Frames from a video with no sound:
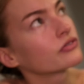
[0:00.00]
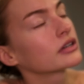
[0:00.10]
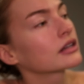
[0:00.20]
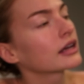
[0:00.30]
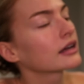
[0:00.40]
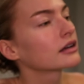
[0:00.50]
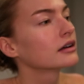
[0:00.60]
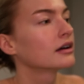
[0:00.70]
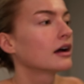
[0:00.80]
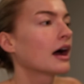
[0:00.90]
And like,
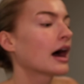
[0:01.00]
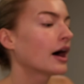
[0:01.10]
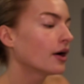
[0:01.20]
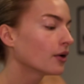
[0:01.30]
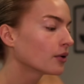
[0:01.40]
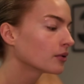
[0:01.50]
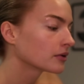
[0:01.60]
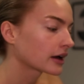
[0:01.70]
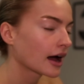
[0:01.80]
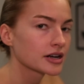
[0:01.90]
how,
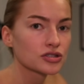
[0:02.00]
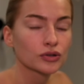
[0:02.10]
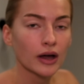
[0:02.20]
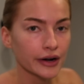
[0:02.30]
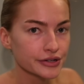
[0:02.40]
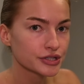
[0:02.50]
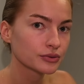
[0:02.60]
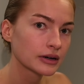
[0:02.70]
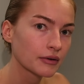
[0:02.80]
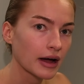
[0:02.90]
like, I just don't know how to do it.